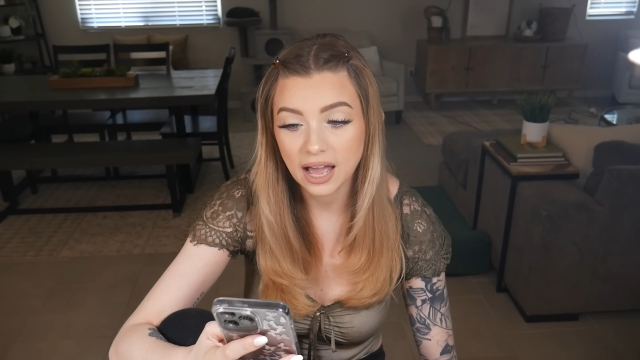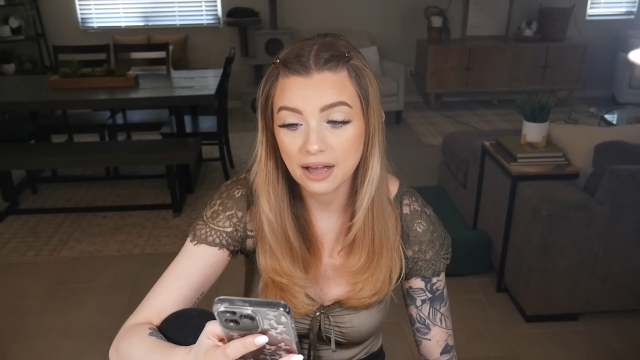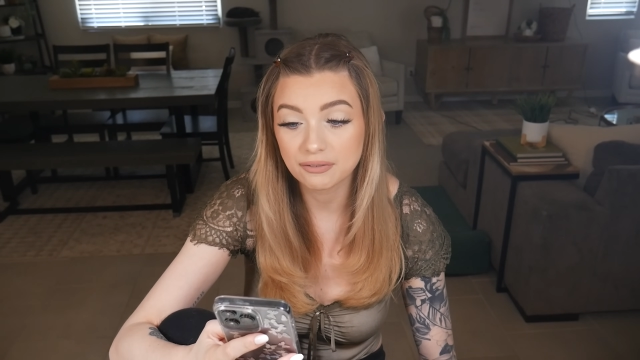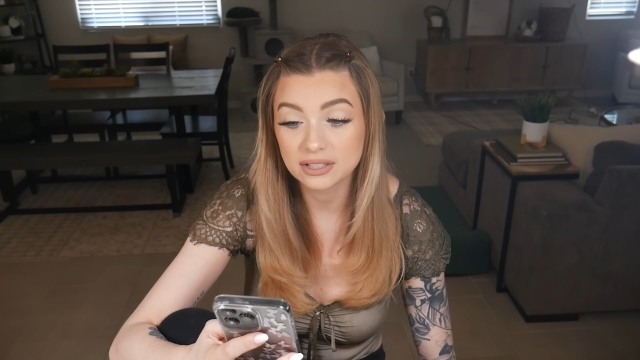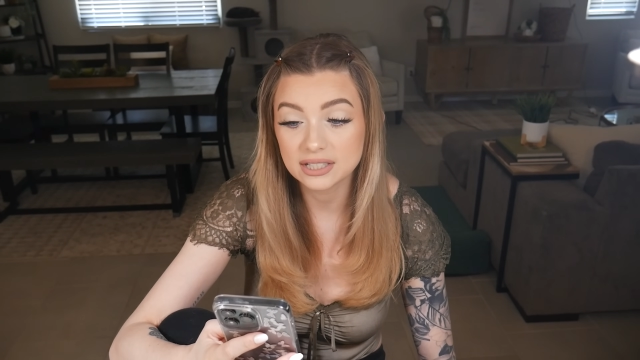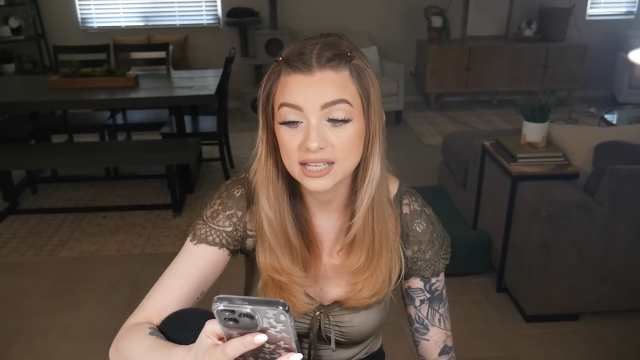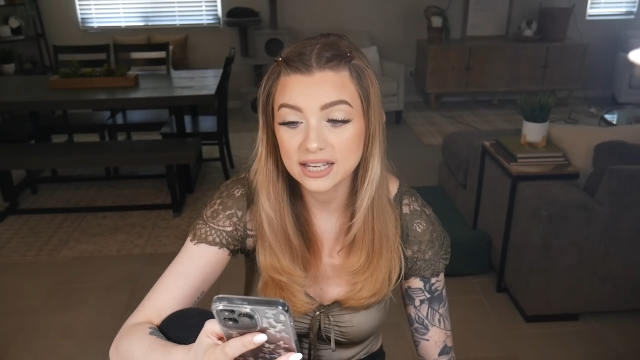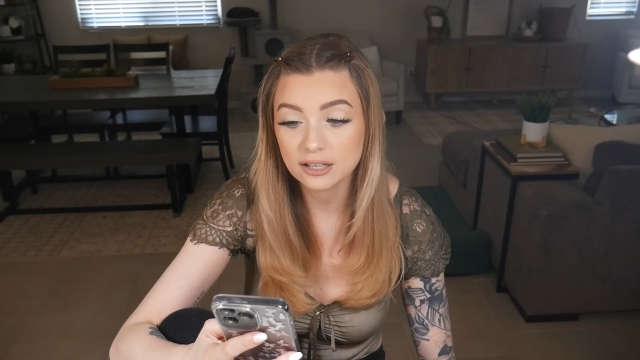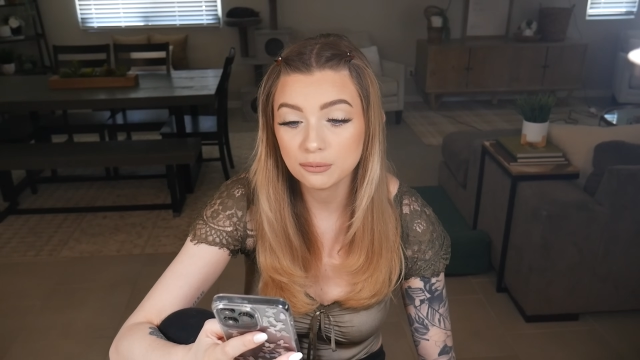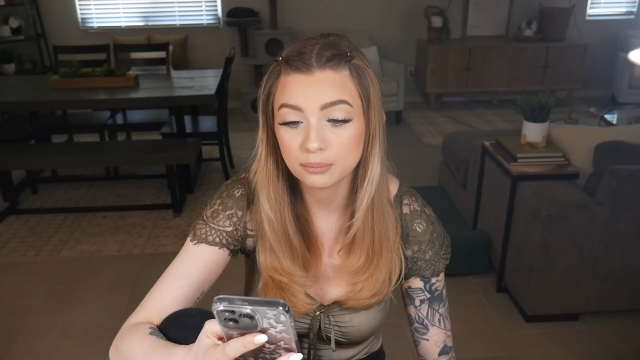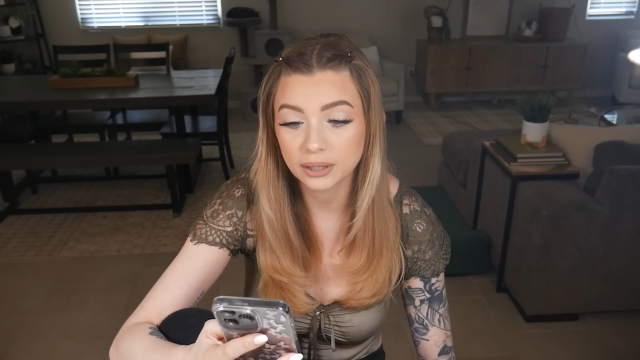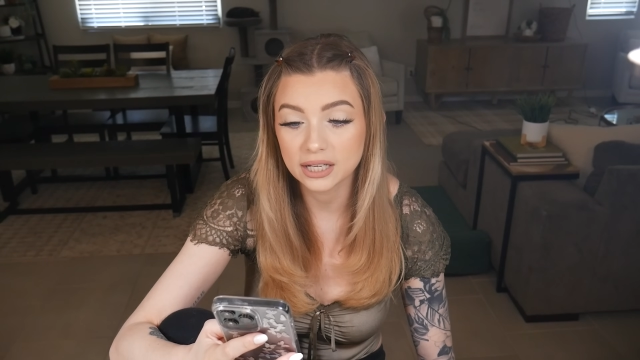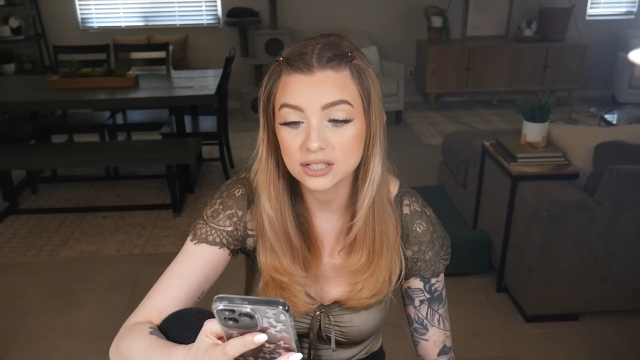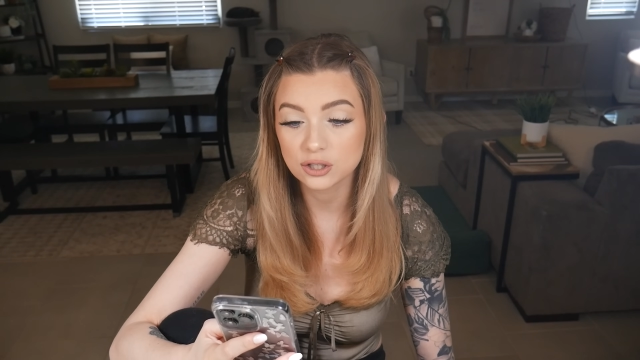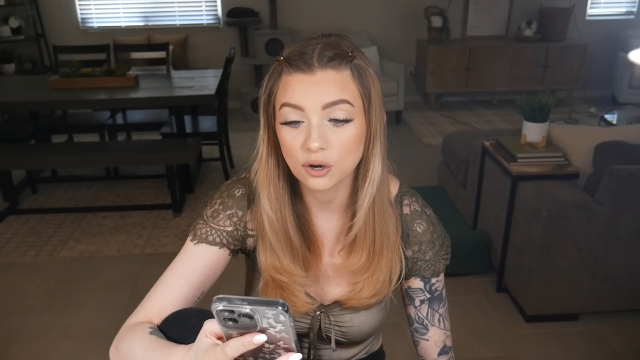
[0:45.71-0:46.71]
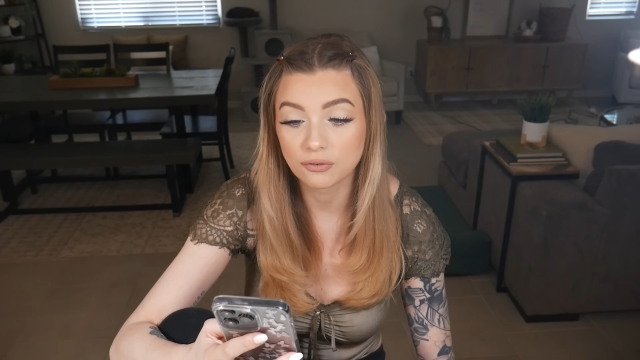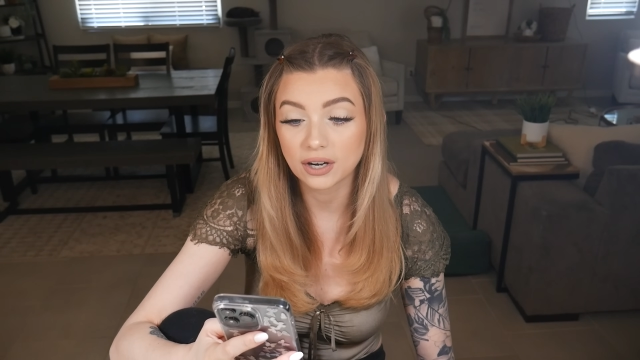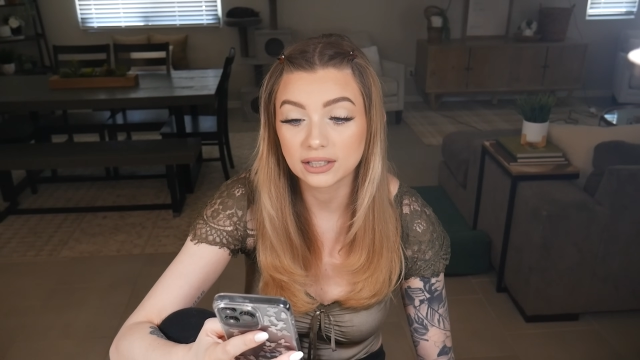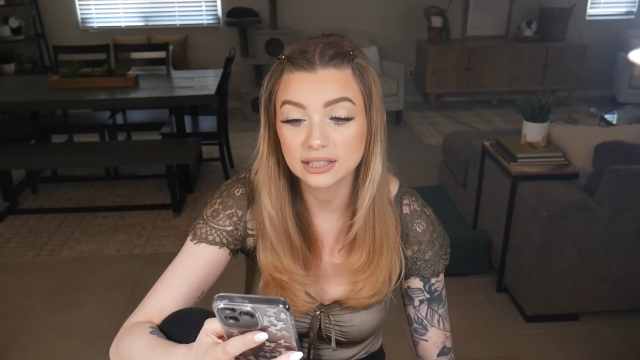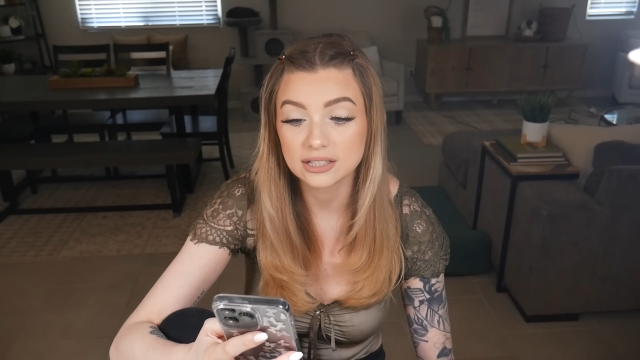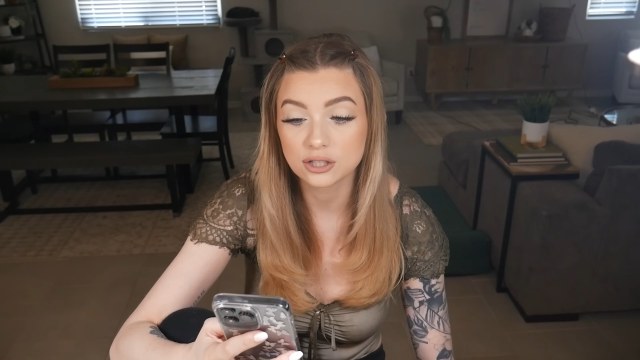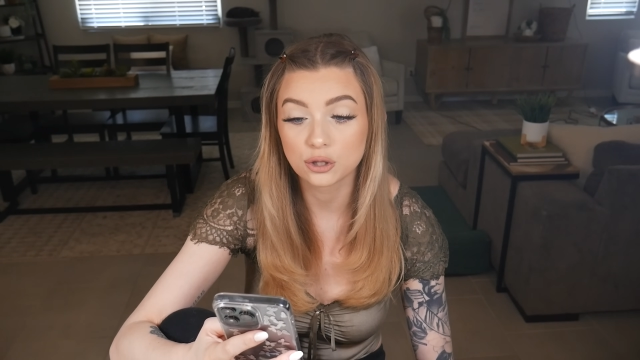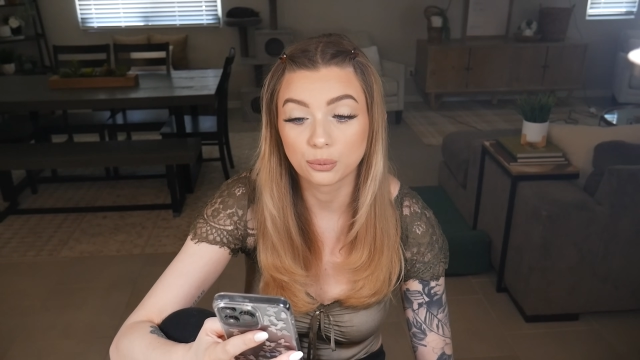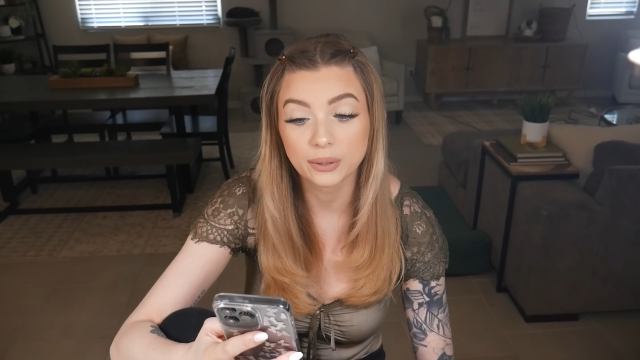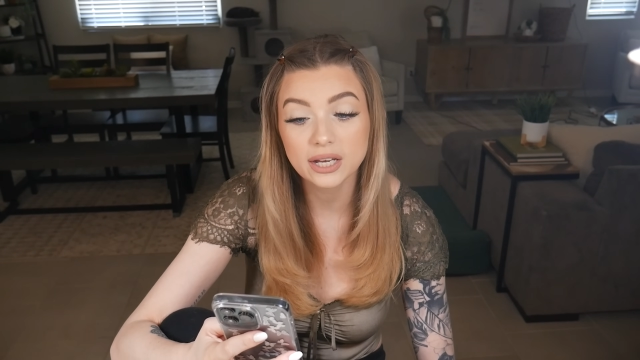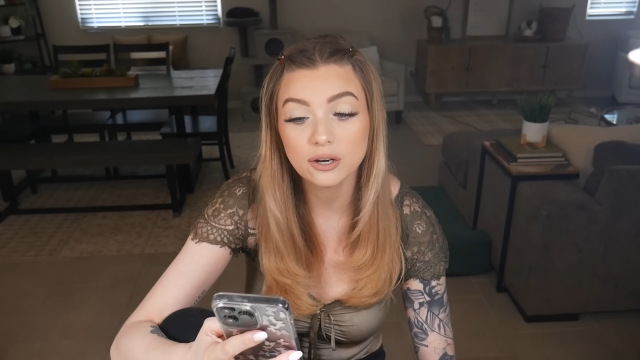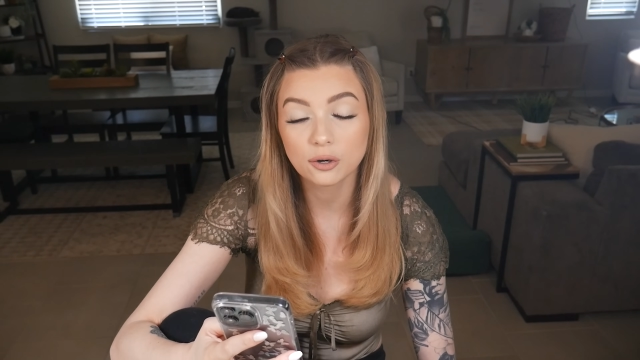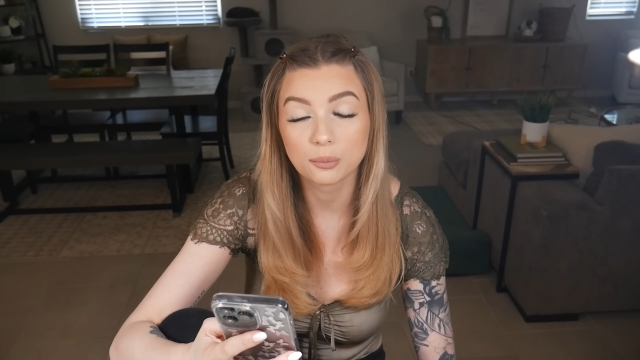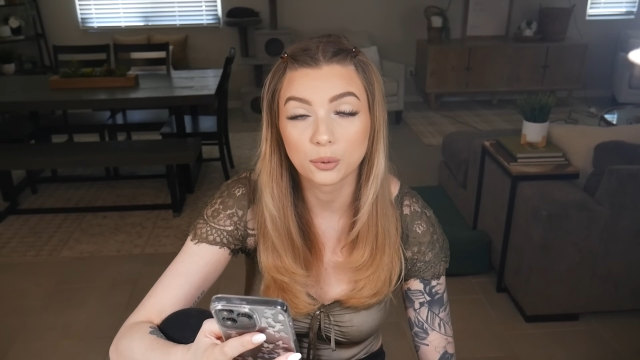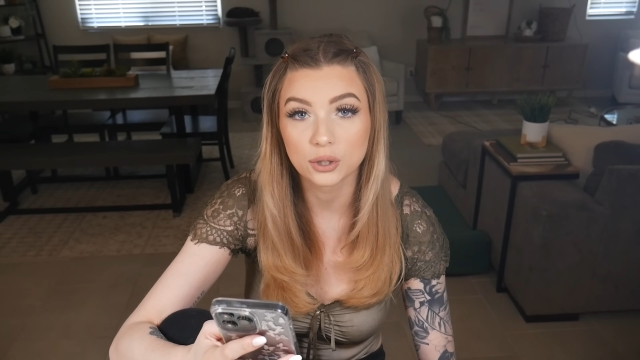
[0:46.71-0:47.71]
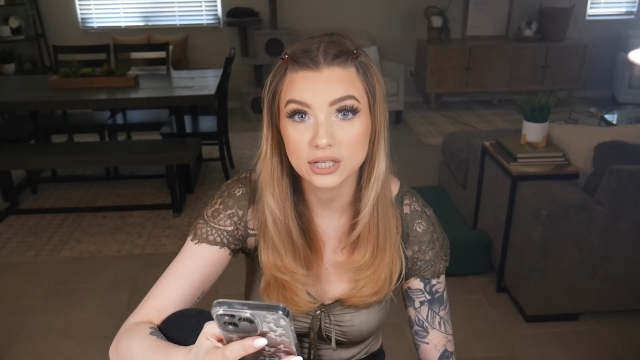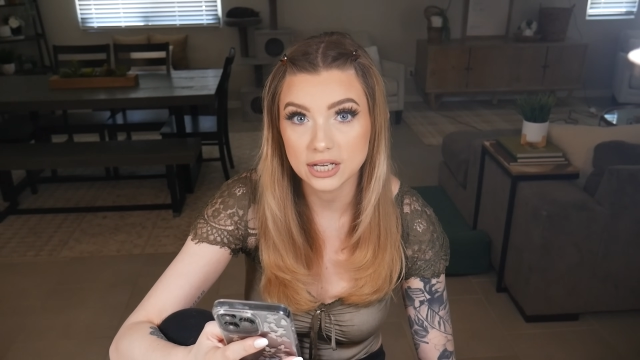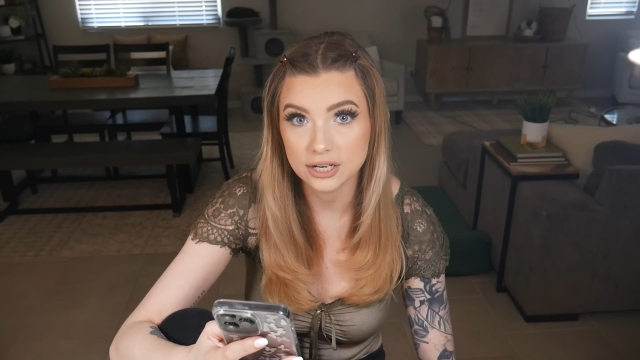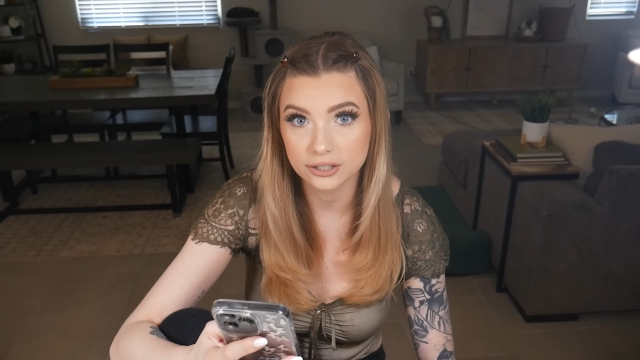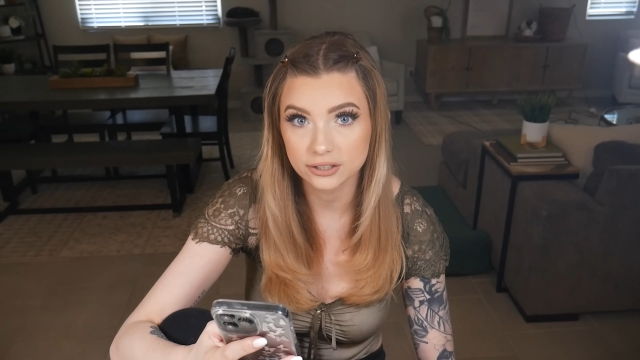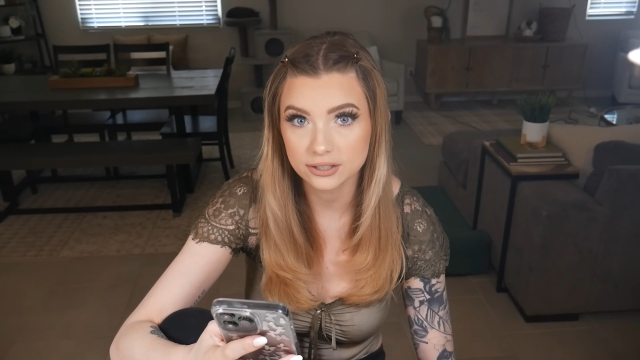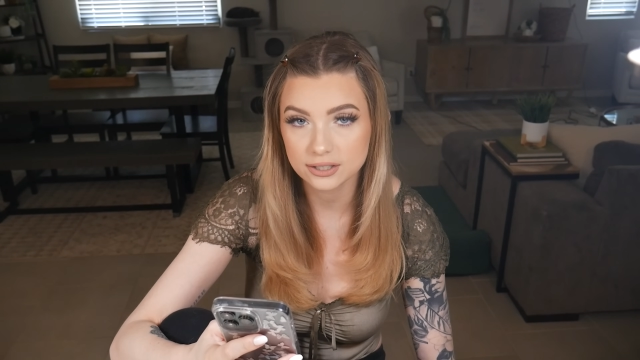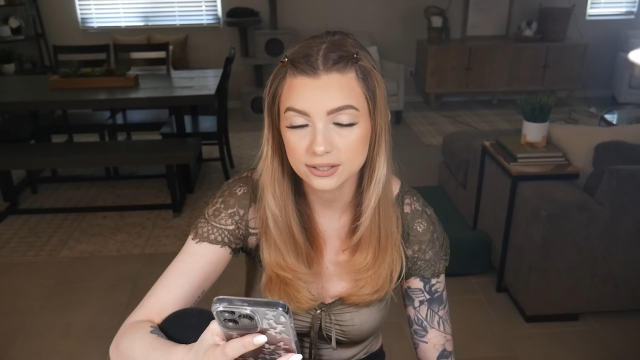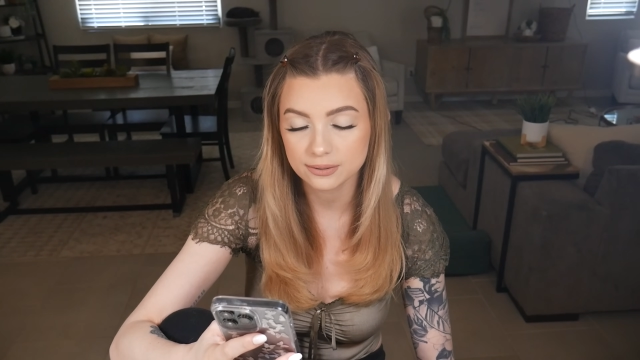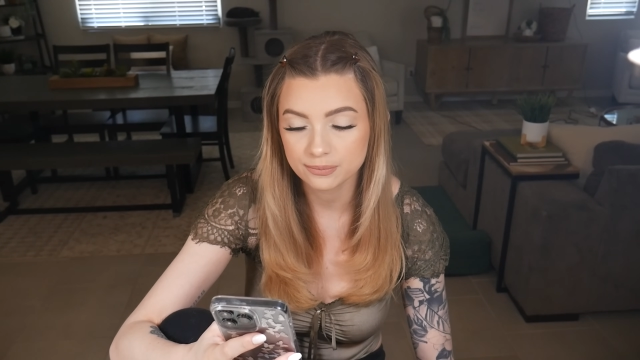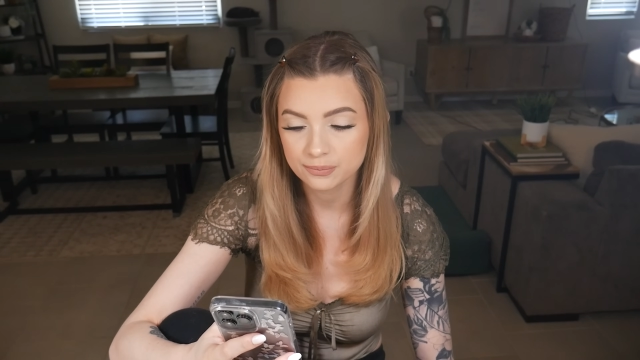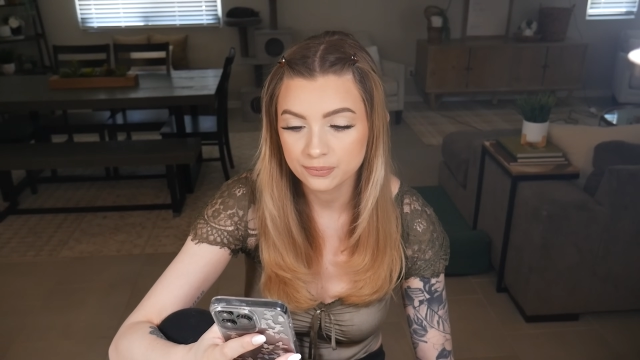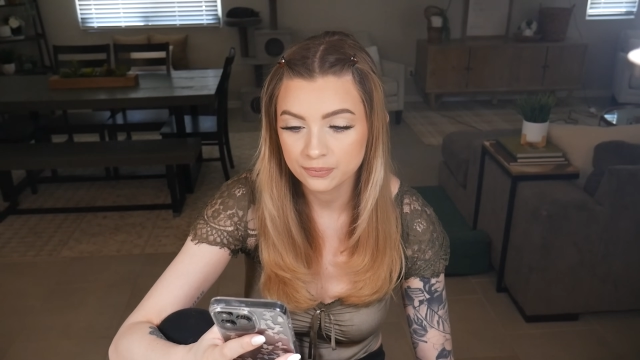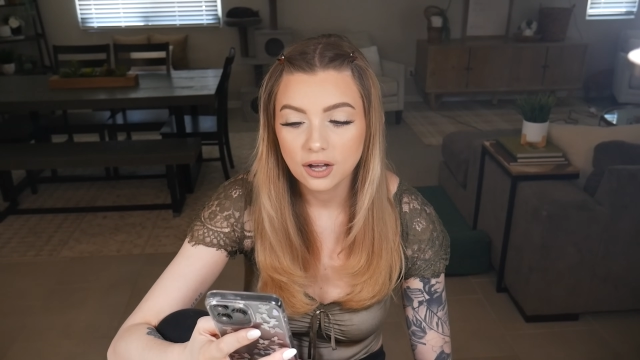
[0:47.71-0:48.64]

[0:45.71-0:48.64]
having taken place over at least three or more years.